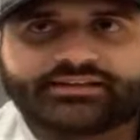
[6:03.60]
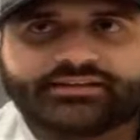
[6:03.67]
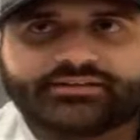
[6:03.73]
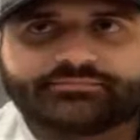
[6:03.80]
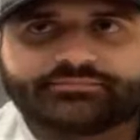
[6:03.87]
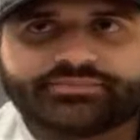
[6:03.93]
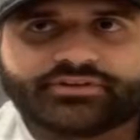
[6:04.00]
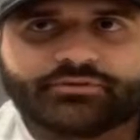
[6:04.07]

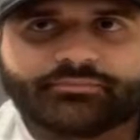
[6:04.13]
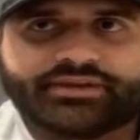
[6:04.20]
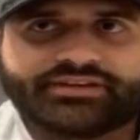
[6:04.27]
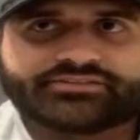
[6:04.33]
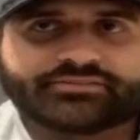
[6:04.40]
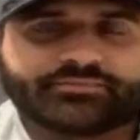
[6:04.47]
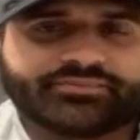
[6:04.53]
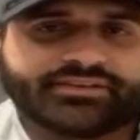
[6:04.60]
make
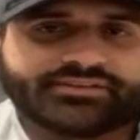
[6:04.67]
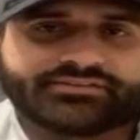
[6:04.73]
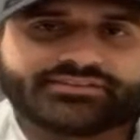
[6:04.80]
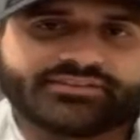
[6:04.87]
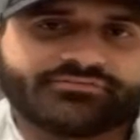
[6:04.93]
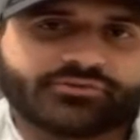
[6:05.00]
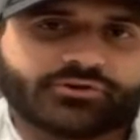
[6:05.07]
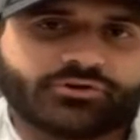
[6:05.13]
some things
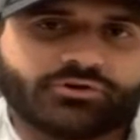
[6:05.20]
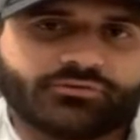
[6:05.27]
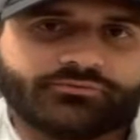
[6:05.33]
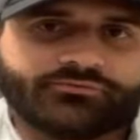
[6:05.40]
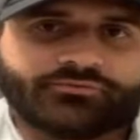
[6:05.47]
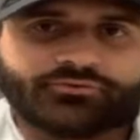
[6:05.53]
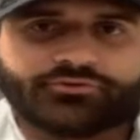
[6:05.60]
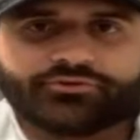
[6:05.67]
difficult
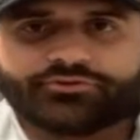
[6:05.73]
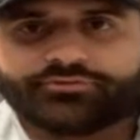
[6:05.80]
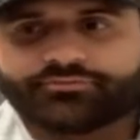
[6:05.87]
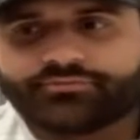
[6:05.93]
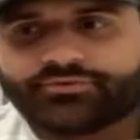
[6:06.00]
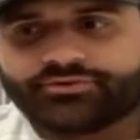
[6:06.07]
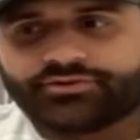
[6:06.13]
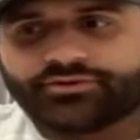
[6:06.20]
for
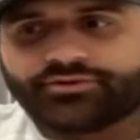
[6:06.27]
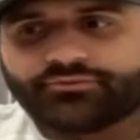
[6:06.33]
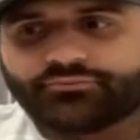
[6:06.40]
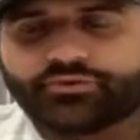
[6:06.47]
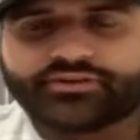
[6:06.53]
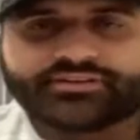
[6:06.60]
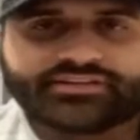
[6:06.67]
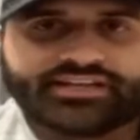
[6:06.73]

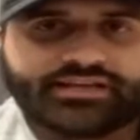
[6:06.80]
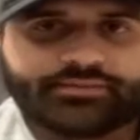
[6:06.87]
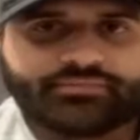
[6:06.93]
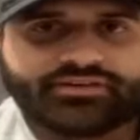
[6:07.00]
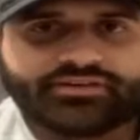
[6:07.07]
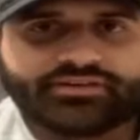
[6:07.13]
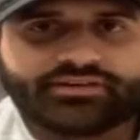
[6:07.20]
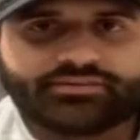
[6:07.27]
run game
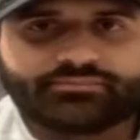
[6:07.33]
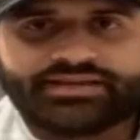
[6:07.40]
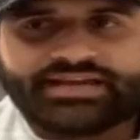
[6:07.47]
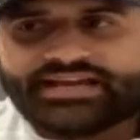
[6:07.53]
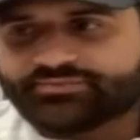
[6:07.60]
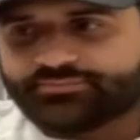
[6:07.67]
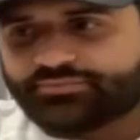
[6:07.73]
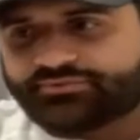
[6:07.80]
and
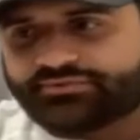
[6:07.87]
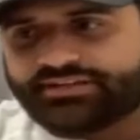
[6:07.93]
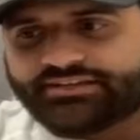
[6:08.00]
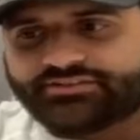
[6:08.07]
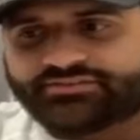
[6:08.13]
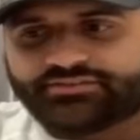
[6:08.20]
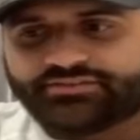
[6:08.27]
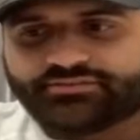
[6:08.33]
pass
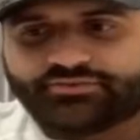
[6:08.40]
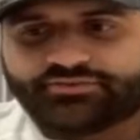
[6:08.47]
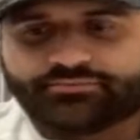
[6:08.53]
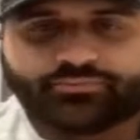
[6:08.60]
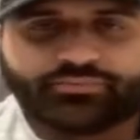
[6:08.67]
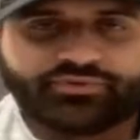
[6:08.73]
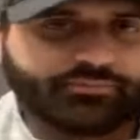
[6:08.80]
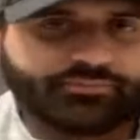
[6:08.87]
protection
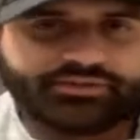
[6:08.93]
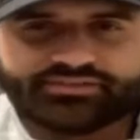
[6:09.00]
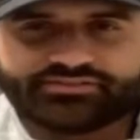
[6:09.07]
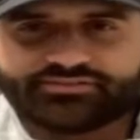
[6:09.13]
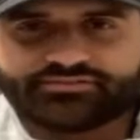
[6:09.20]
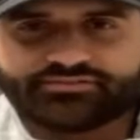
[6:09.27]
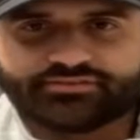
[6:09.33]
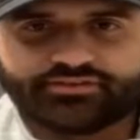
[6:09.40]
with
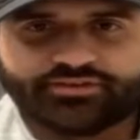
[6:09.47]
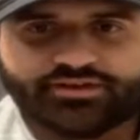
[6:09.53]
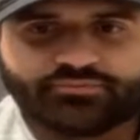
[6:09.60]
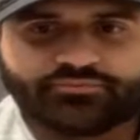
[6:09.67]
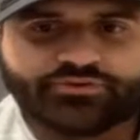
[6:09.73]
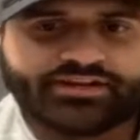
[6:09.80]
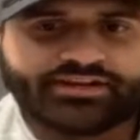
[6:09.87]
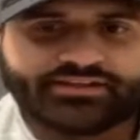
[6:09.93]
blitz
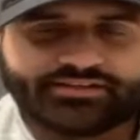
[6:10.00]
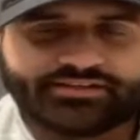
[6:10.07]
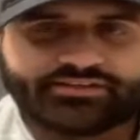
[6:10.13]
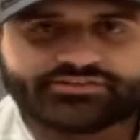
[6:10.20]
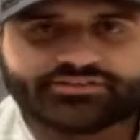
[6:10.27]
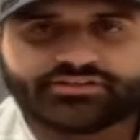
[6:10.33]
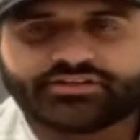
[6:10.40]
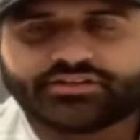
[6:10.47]

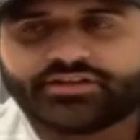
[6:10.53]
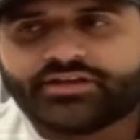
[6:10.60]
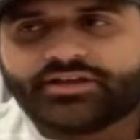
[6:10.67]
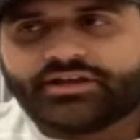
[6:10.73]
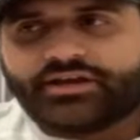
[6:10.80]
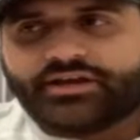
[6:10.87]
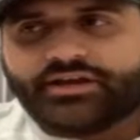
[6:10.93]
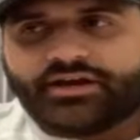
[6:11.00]
recognition.
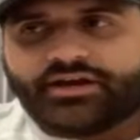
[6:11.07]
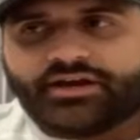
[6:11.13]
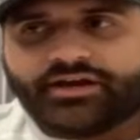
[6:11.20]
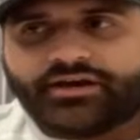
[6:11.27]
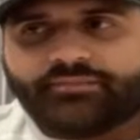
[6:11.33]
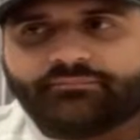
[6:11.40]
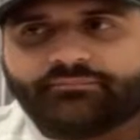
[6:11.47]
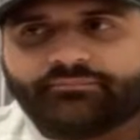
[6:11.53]

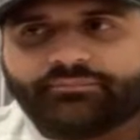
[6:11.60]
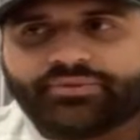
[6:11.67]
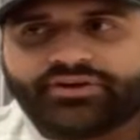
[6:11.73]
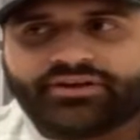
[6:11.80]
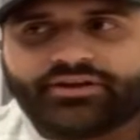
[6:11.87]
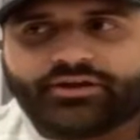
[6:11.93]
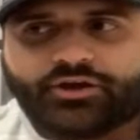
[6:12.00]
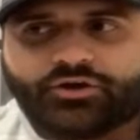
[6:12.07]

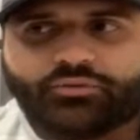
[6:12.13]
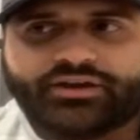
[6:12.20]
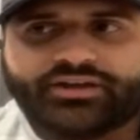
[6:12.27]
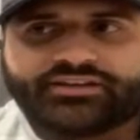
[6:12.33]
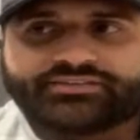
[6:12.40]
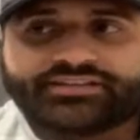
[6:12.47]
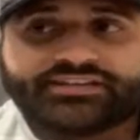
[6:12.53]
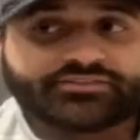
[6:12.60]
But
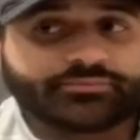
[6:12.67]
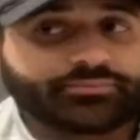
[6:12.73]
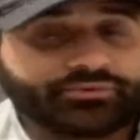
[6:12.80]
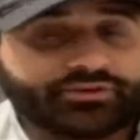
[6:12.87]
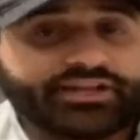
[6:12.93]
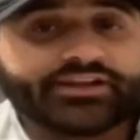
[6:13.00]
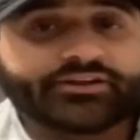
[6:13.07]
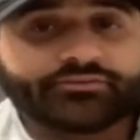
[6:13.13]
always as a
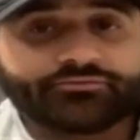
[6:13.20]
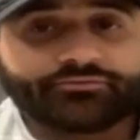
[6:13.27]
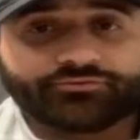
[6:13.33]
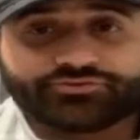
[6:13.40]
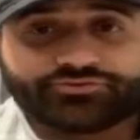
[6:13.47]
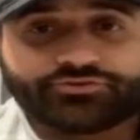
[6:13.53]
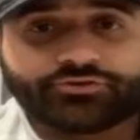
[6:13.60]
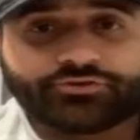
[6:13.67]
player, for
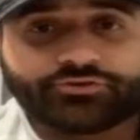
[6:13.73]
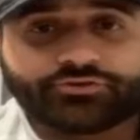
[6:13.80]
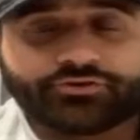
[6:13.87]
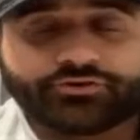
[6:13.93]
sure,